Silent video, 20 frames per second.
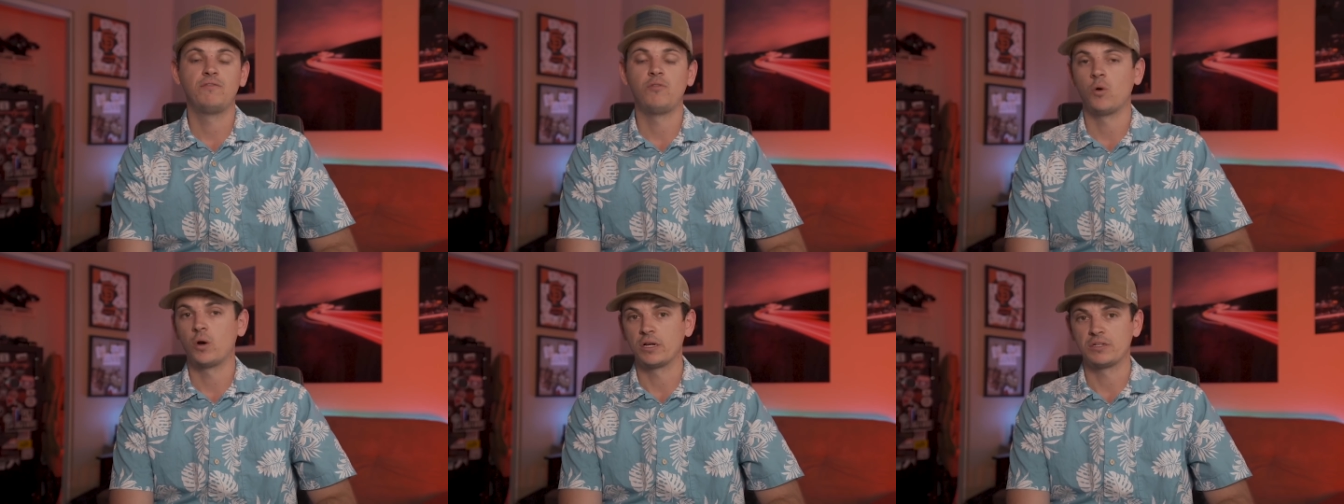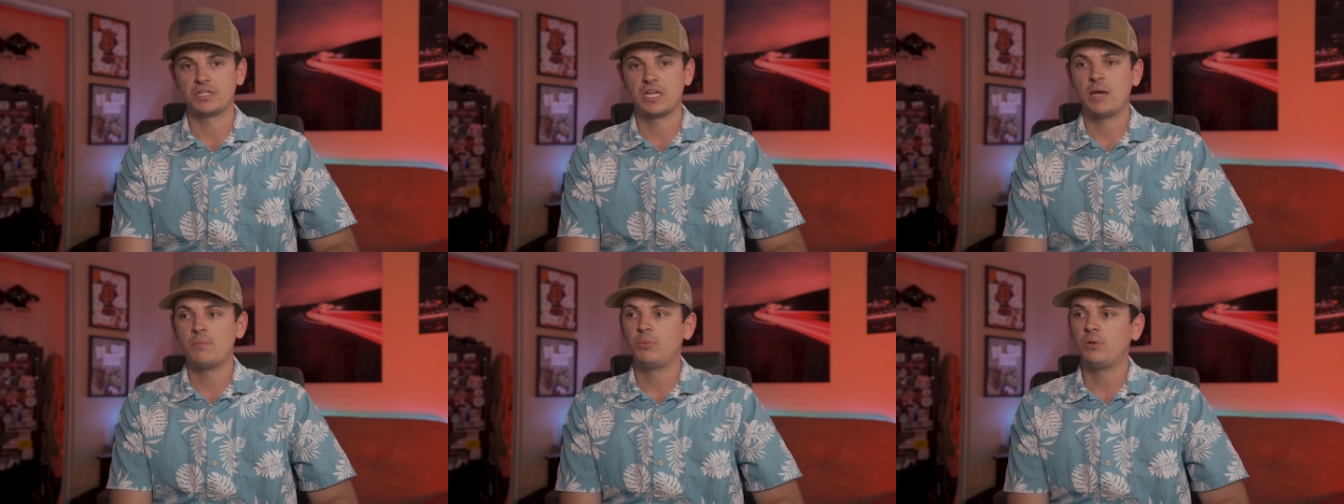For
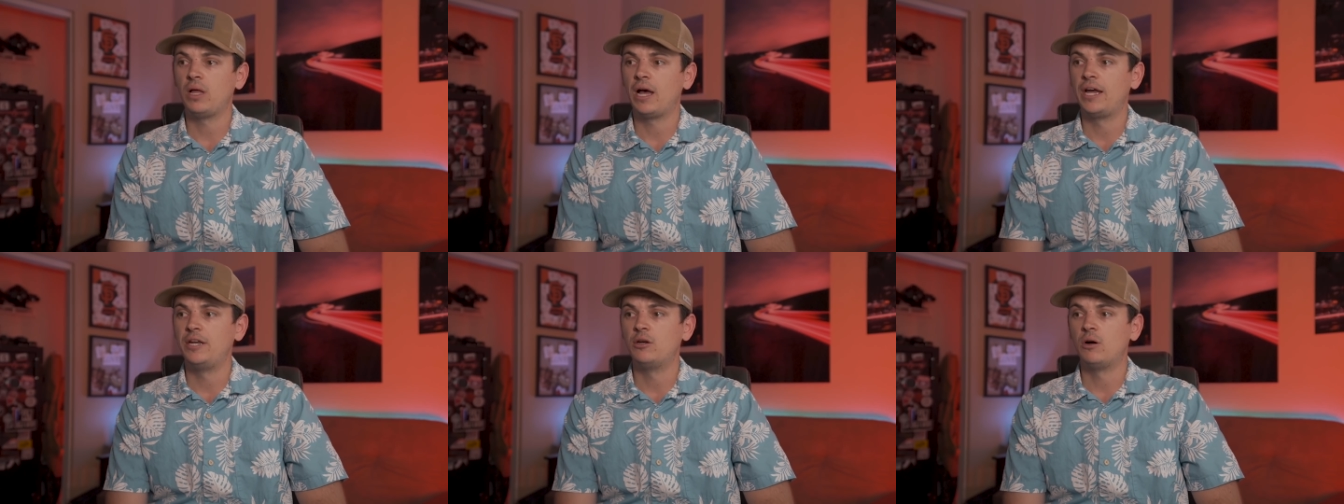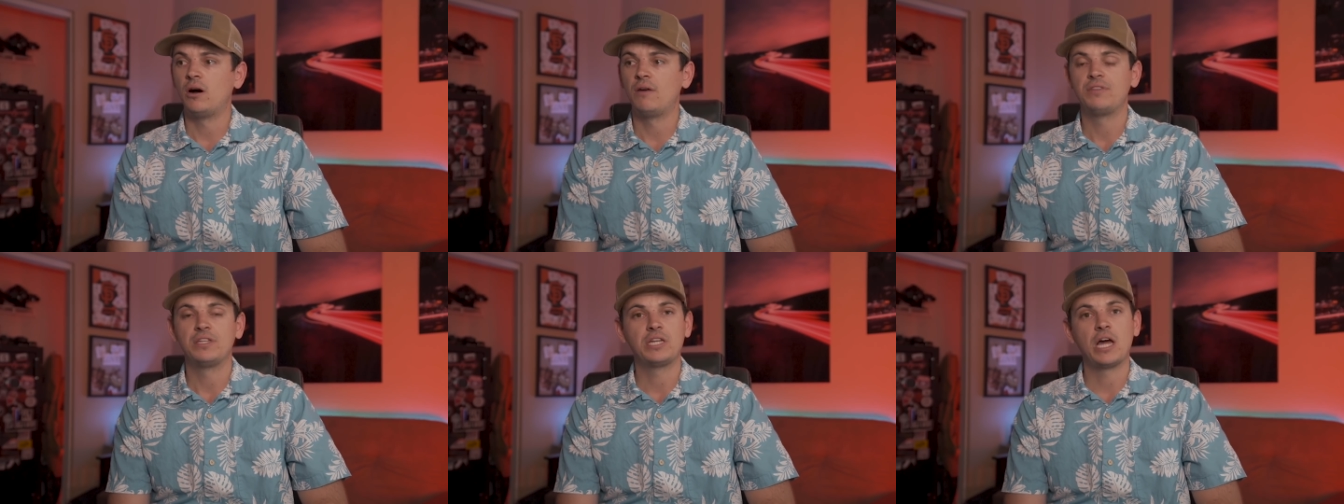example, I
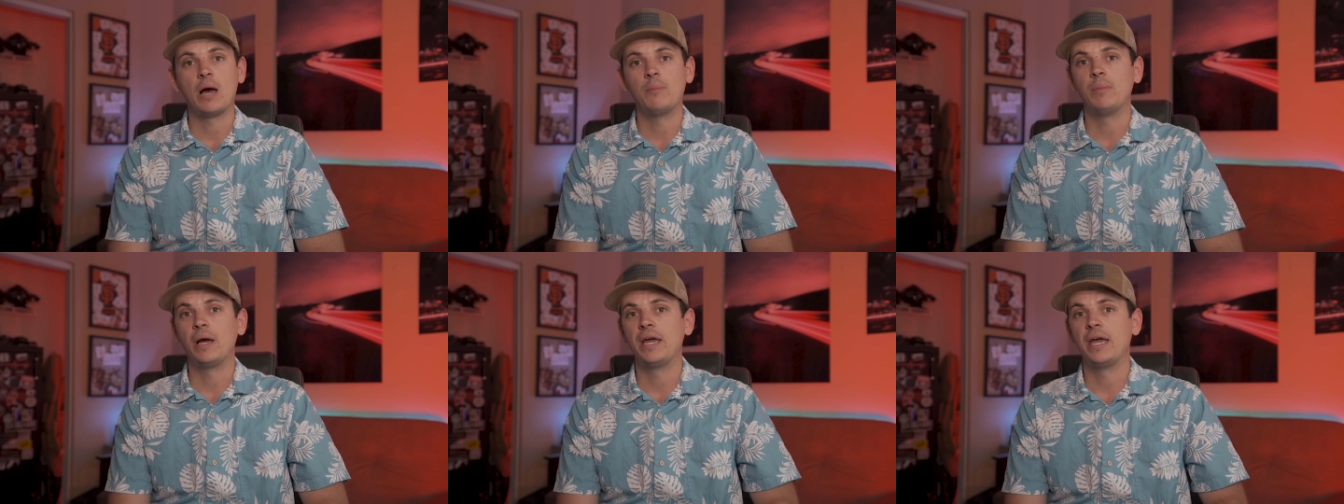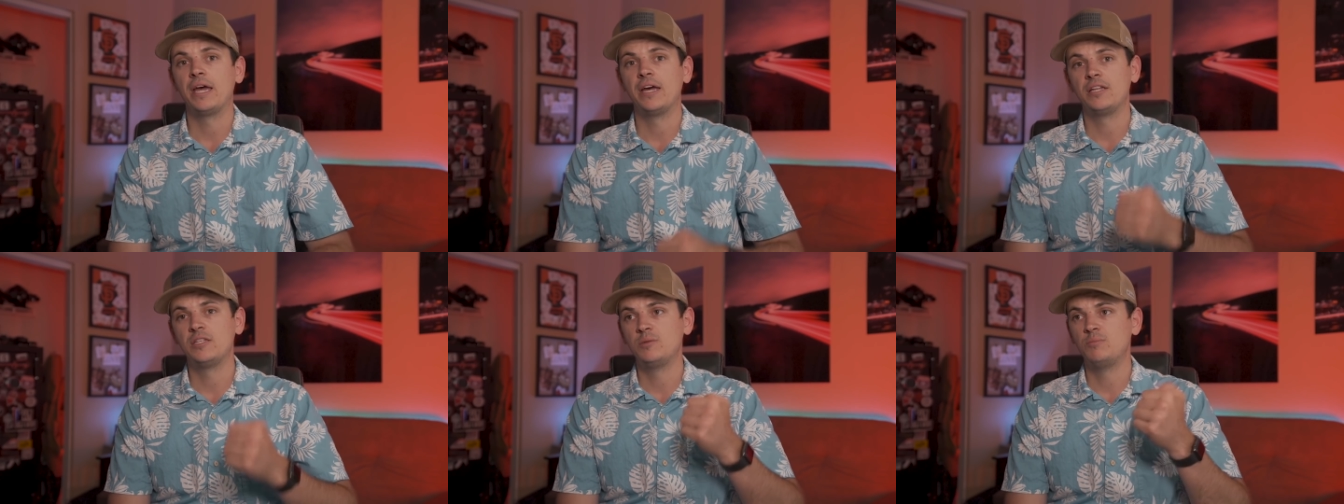know off the top of my
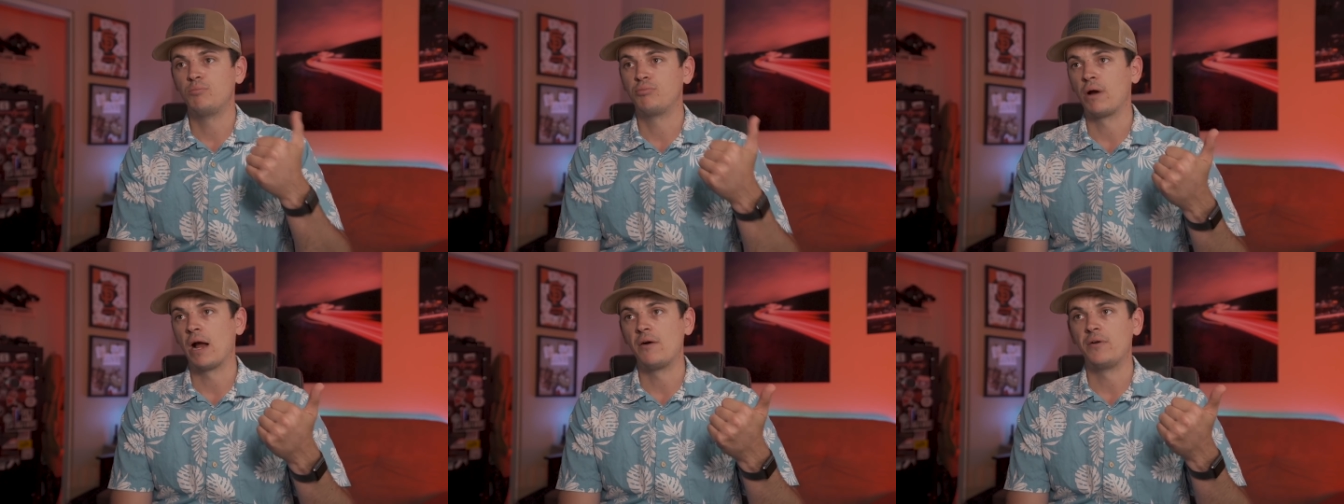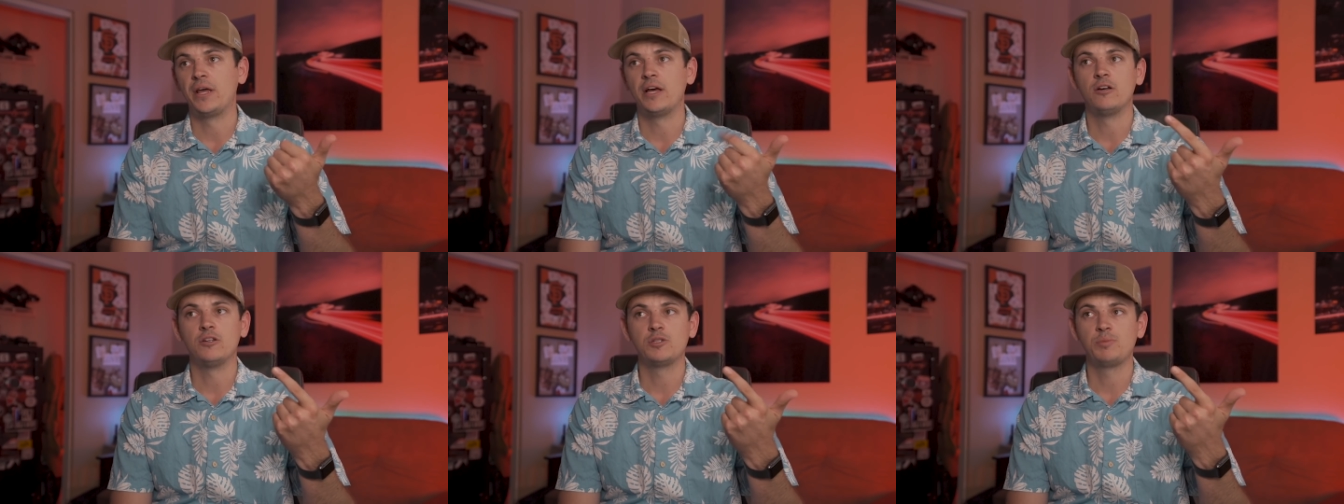head
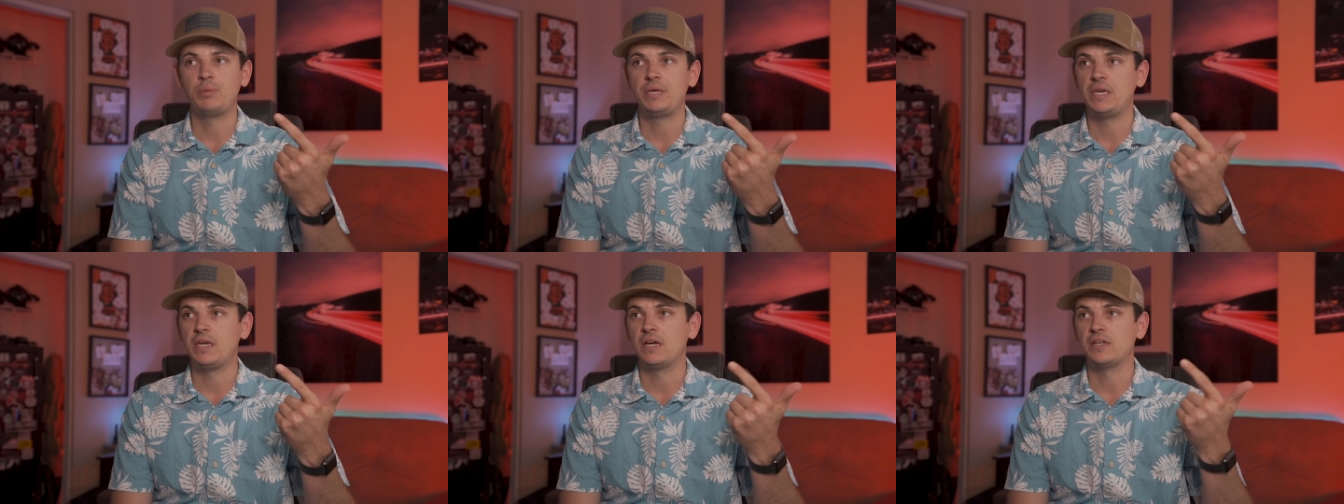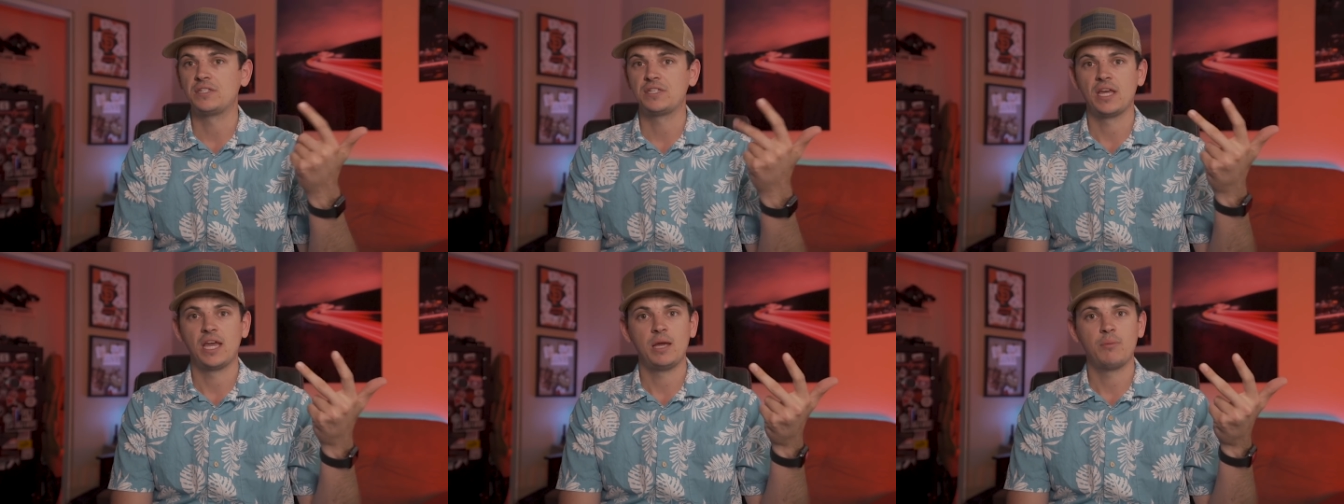Brownells,
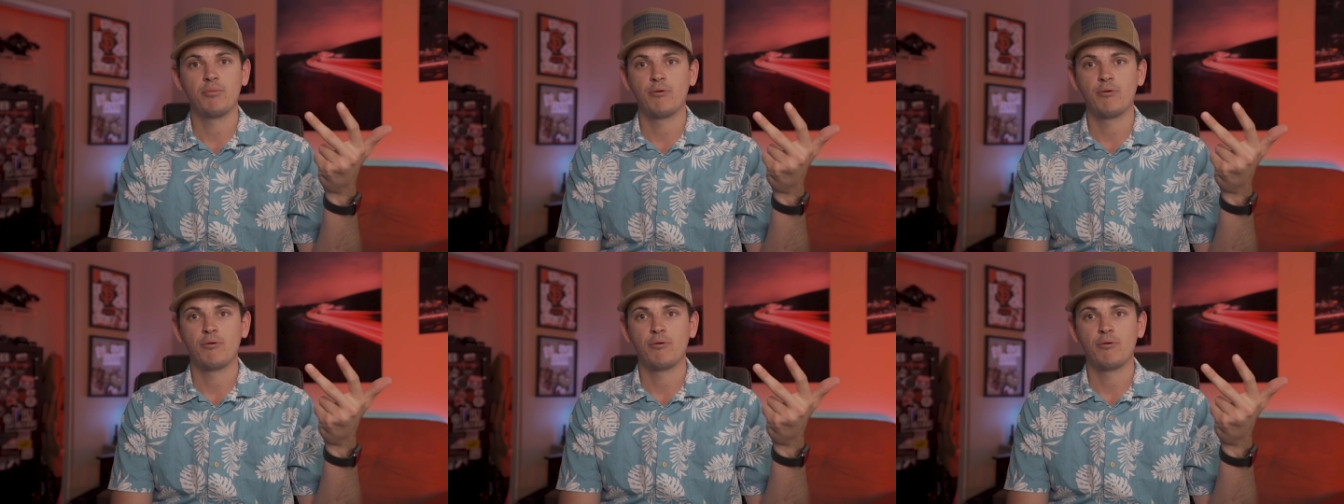PSA,